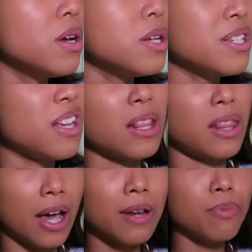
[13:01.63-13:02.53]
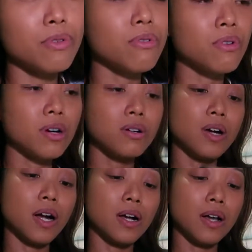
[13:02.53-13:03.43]
just like a light blue.
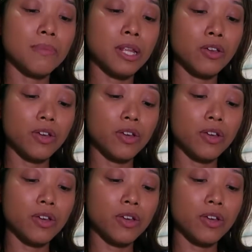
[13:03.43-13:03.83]
I mean, you